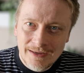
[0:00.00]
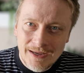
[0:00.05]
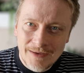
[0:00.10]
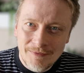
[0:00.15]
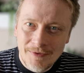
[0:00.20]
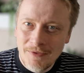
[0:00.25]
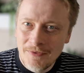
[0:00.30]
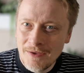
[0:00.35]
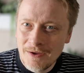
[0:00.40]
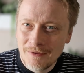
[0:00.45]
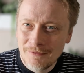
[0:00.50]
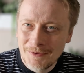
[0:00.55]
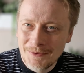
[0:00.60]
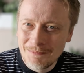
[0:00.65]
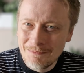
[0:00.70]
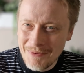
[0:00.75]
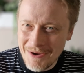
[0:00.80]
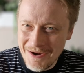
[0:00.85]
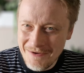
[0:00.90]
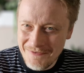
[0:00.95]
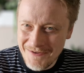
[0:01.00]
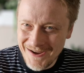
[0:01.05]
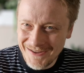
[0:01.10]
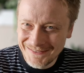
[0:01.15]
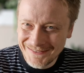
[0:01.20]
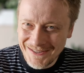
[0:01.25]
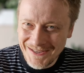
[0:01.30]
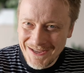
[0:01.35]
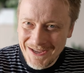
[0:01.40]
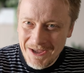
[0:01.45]
everything fit
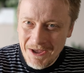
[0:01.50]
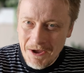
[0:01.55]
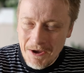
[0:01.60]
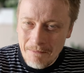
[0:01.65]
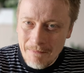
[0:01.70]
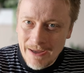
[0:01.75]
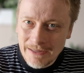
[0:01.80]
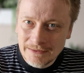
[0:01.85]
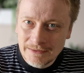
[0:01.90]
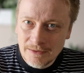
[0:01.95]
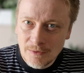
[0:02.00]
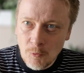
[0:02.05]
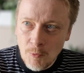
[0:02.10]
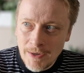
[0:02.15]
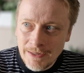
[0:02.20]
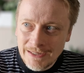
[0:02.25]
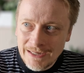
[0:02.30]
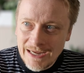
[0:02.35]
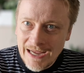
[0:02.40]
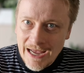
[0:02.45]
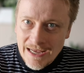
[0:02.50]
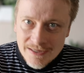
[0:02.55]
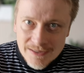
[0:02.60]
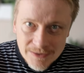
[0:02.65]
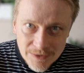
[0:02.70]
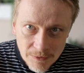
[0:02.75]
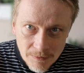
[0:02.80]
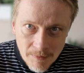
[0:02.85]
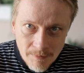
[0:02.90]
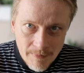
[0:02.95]
perfectly, but when
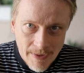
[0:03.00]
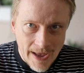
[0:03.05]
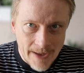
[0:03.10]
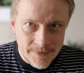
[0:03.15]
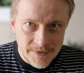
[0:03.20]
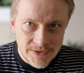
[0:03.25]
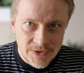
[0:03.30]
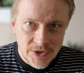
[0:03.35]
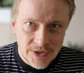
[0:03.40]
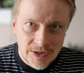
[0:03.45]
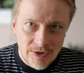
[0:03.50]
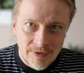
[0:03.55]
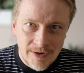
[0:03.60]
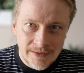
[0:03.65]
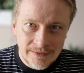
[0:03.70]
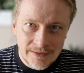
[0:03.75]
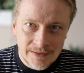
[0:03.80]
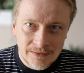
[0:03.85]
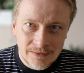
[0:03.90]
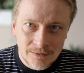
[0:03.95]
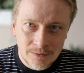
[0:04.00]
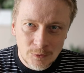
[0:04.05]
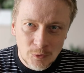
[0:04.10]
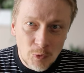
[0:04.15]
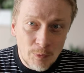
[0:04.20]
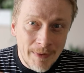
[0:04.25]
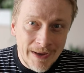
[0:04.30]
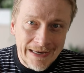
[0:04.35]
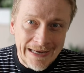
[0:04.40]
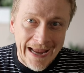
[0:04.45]
custom maps generated
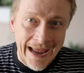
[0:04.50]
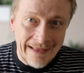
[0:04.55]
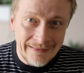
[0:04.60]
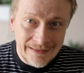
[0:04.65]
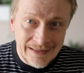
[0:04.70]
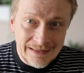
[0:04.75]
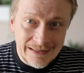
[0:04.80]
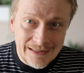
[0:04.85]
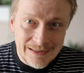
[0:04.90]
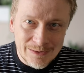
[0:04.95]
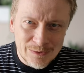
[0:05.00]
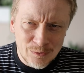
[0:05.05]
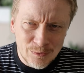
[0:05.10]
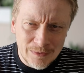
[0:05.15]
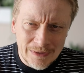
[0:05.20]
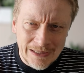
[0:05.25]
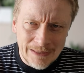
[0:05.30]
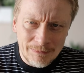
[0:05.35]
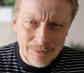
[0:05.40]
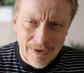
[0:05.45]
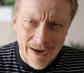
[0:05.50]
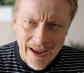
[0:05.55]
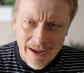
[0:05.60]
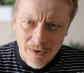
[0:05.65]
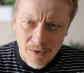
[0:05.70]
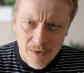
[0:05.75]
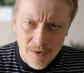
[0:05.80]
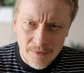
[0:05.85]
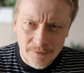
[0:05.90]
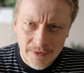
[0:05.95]
too many entities to keep
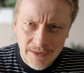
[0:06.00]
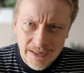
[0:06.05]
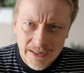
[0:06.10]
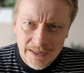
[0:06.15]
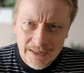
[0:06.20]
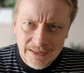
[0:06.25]
track of,